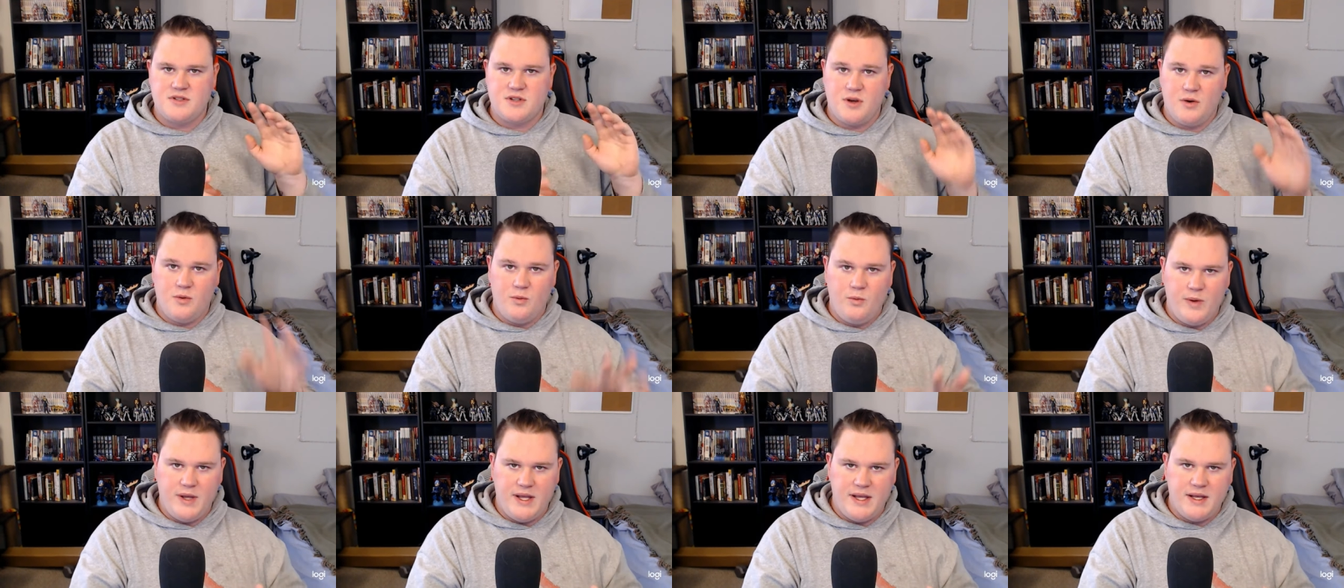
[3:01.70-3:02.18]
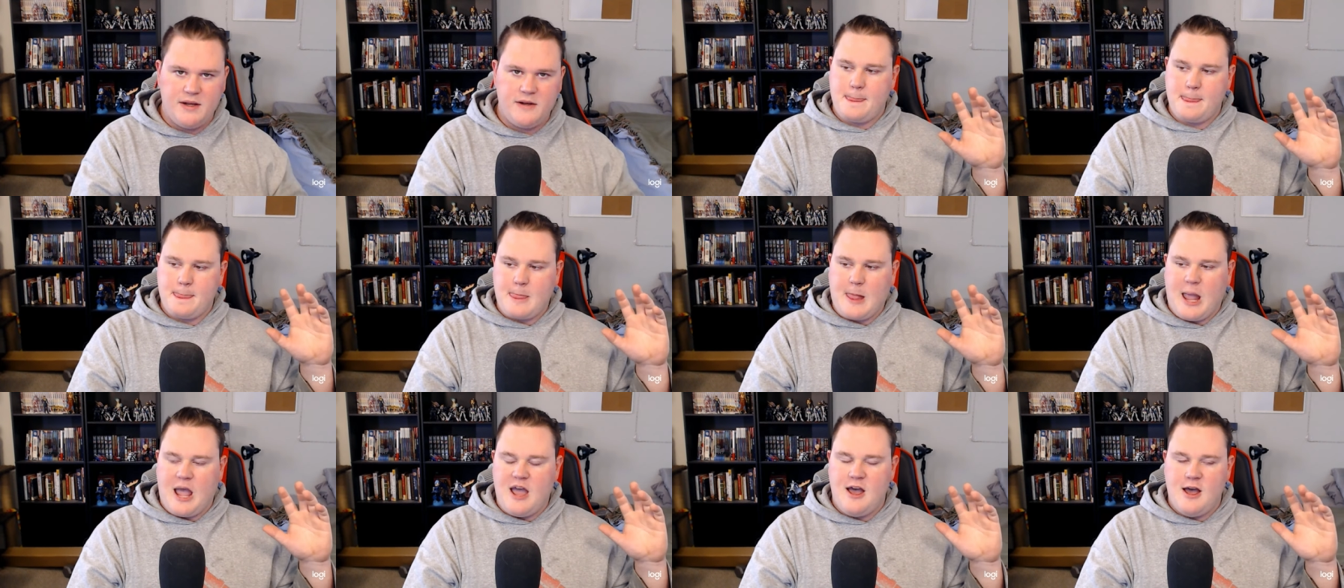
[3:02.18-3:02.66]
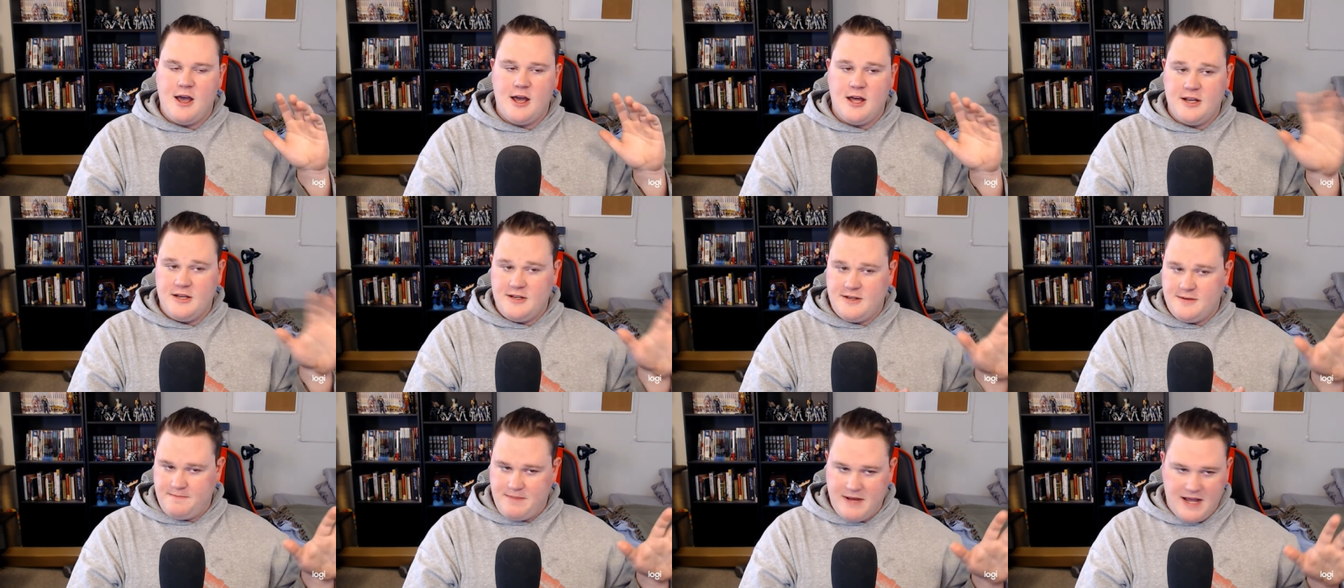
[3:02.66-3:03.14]
a week. Uh,
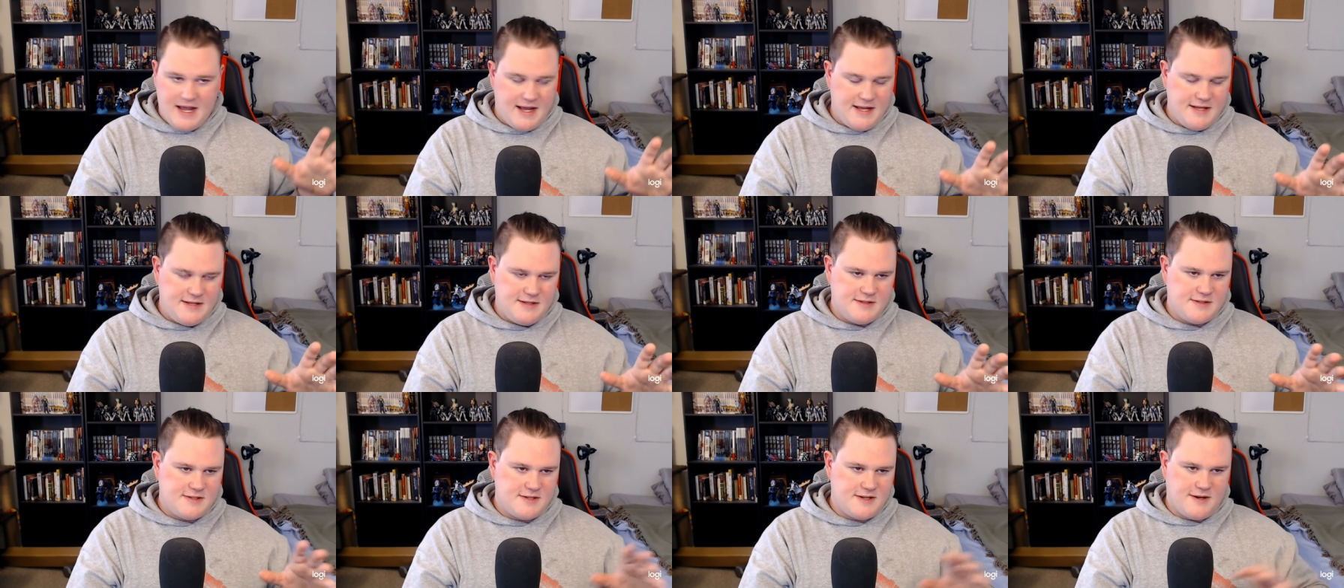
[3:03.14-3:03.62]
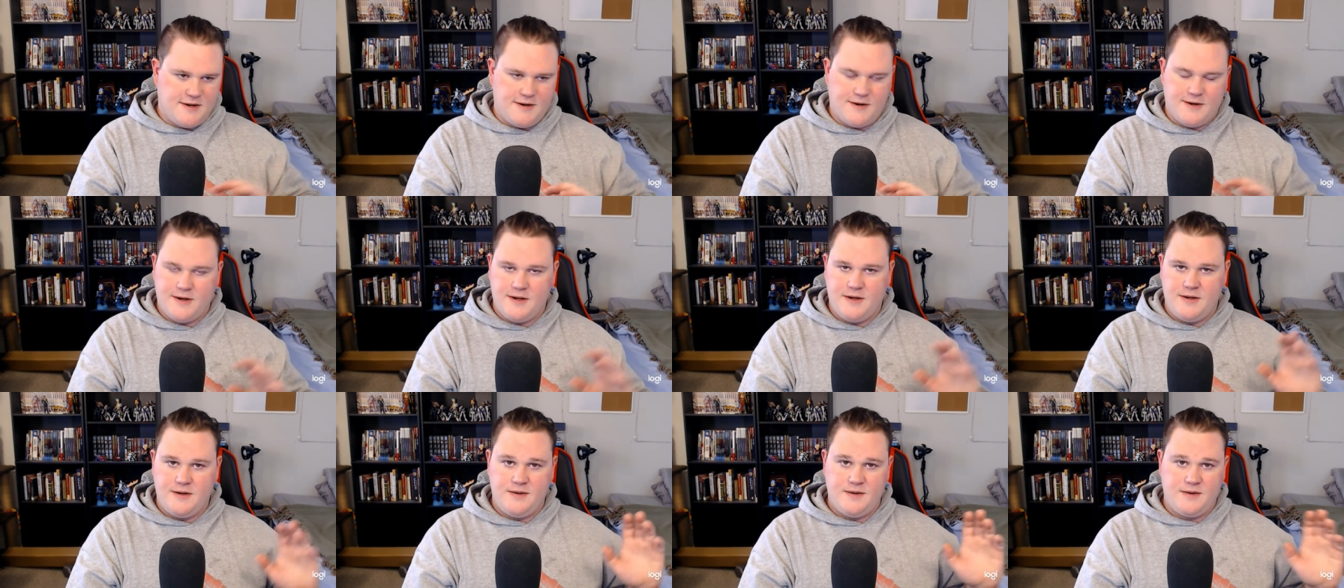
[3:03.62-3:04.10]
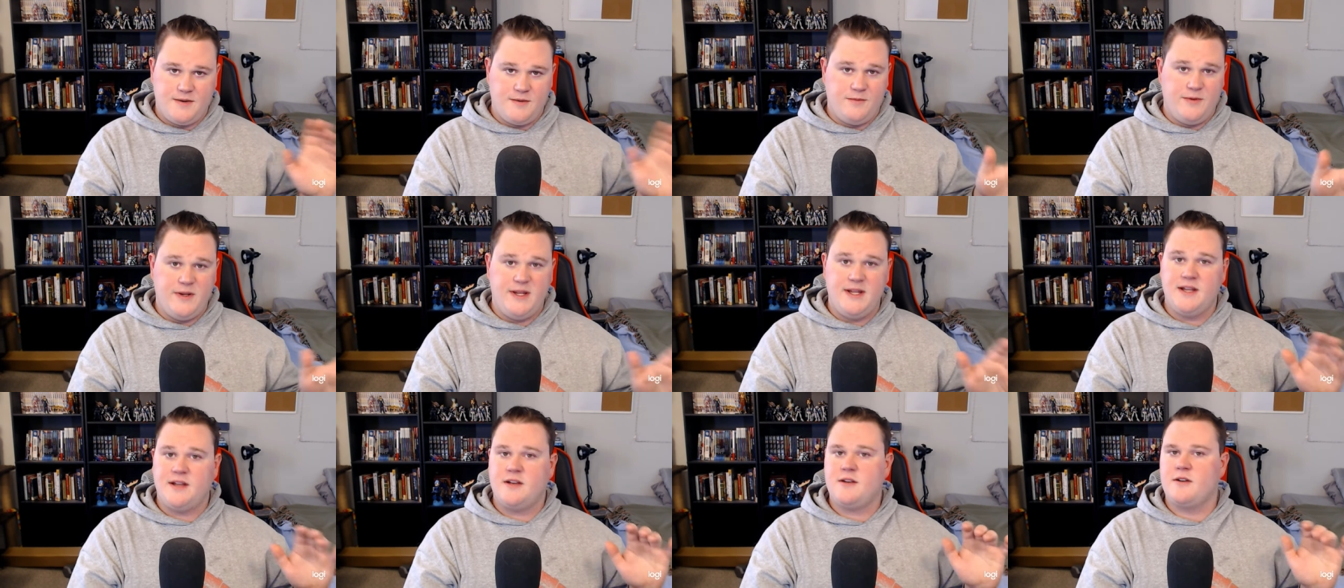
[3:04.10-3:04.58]
depends on the
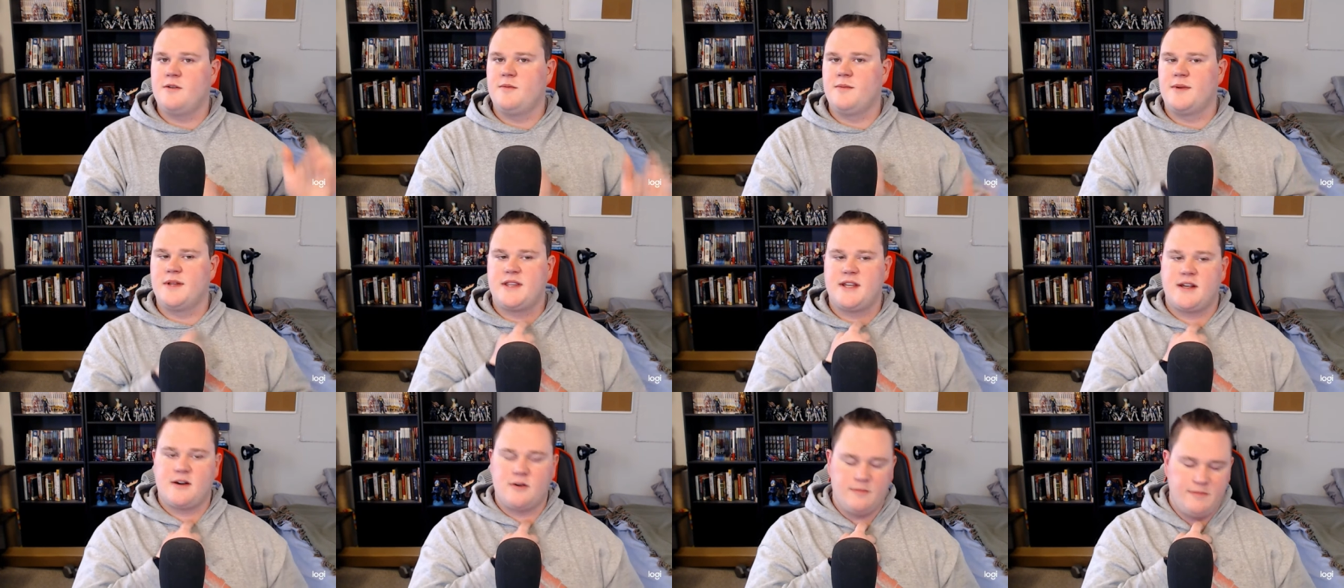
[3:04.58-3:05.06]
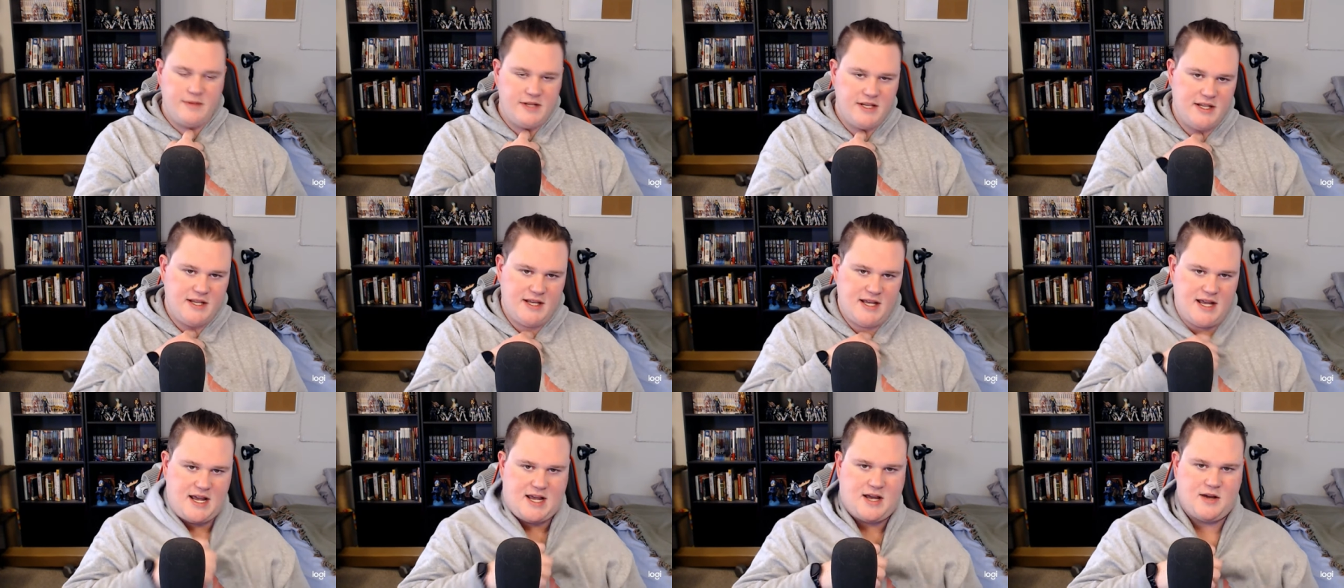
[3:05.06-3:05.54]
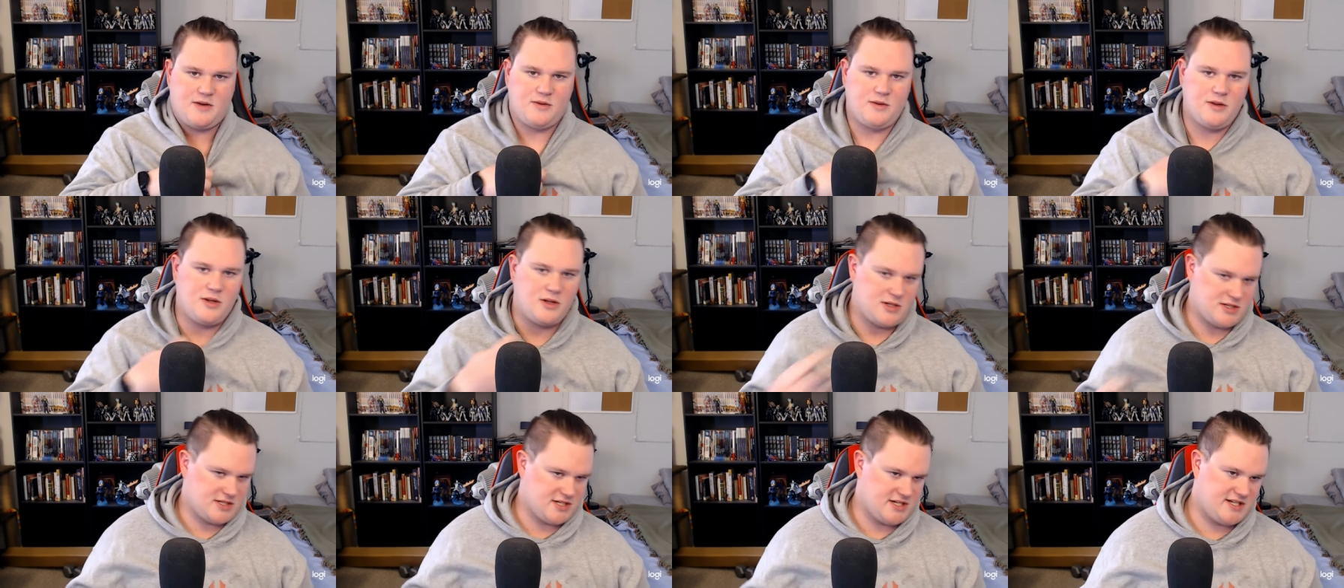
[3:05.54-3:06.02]
week, on what that'll be, how
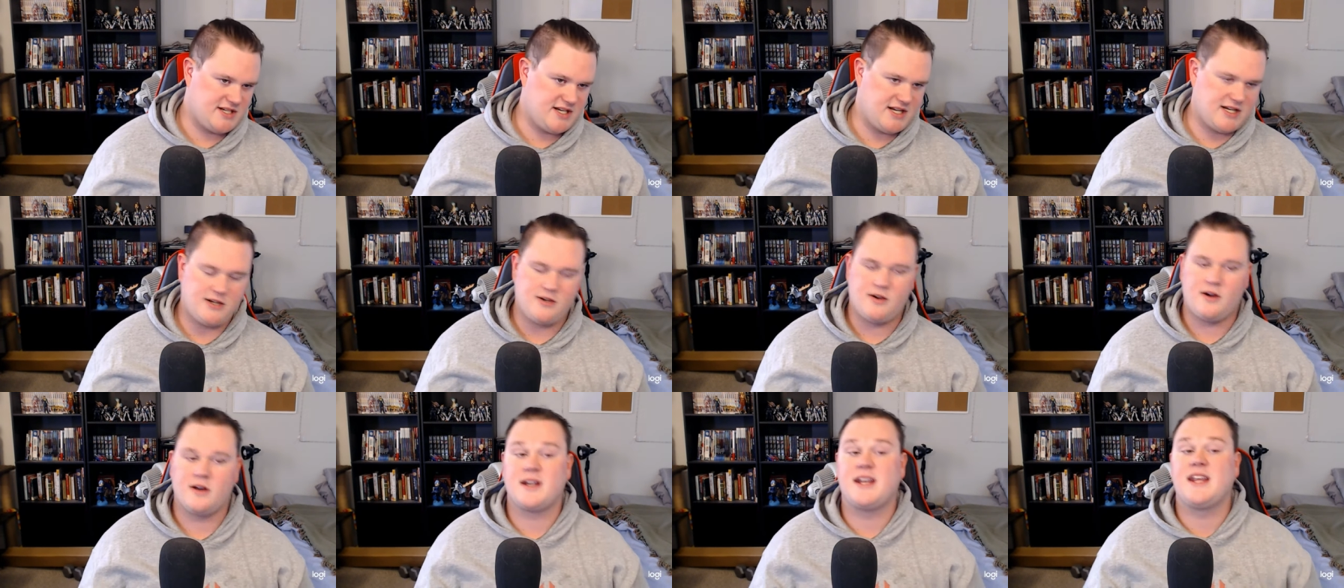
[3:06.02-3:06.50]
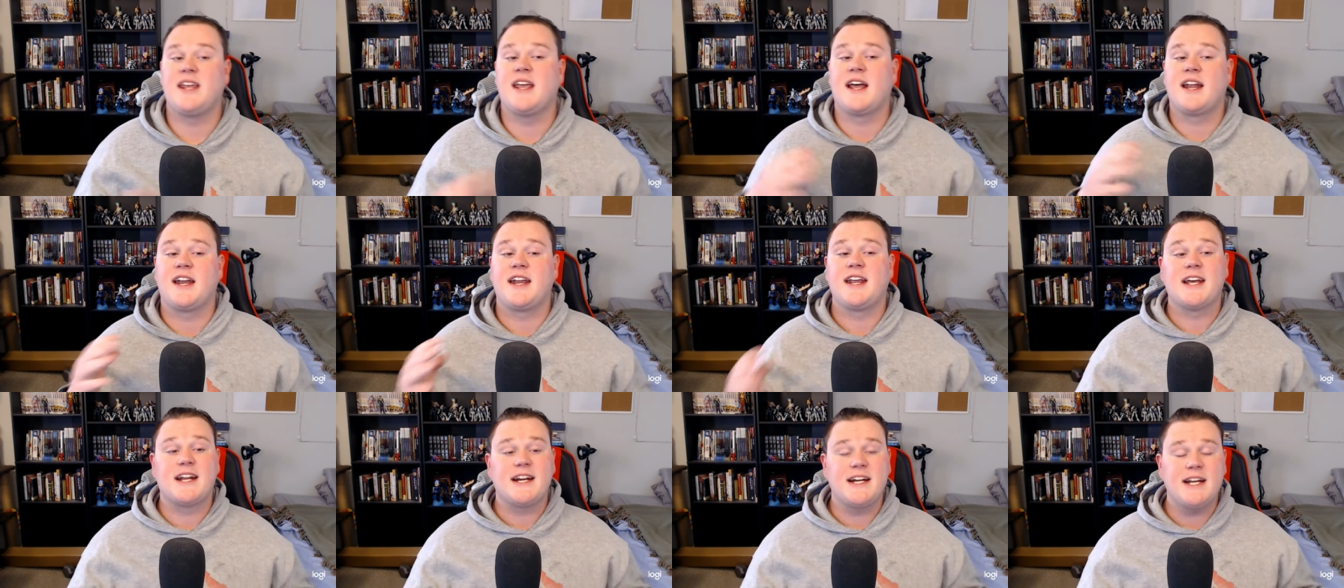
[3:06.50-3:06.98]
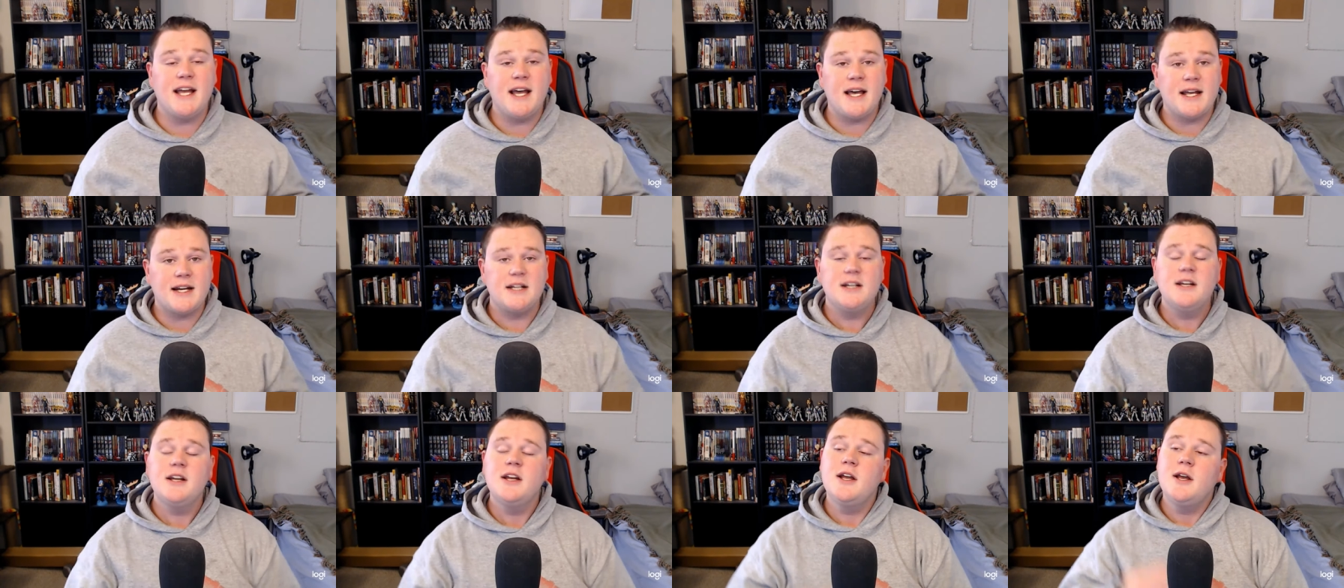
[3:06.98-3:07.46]
long I take on it, yada yada
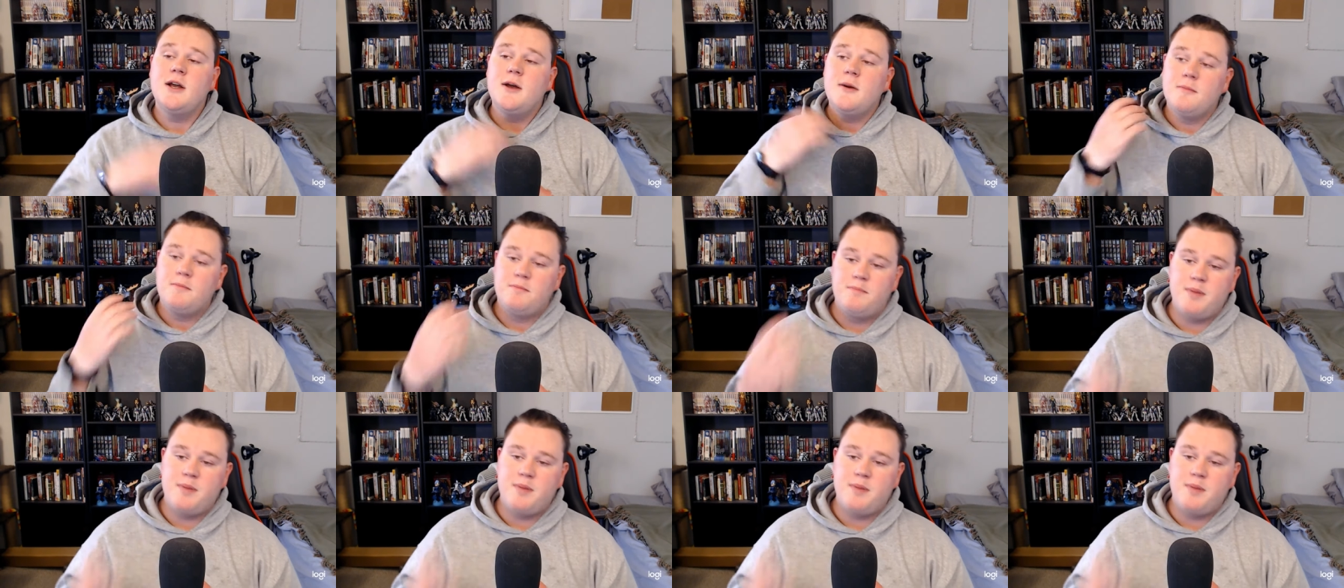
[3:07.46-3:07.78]
yada.